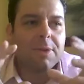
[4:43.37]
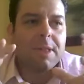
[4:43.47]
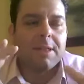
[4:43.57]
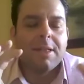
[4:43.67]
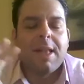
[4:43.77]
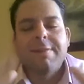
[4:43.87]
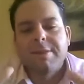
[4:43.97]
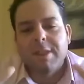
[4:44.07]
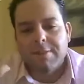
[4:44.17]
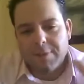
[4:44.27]
that the life
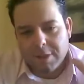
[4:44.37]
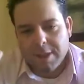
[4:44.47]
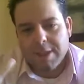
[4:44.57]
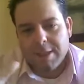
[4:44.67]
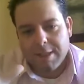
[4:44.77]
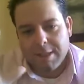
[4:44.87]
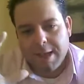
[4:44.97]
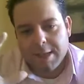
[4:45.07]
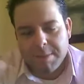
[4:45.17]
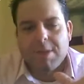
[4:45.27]
skill of cooking
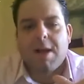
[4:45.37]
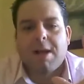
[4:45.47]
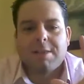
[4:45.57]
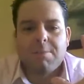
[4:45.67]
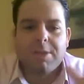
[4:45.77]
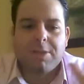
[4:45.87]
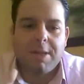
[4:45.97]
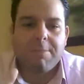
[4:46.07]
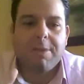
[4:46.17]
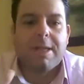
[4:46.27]
has been lost, and we're
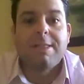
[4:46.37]
trying to bring it.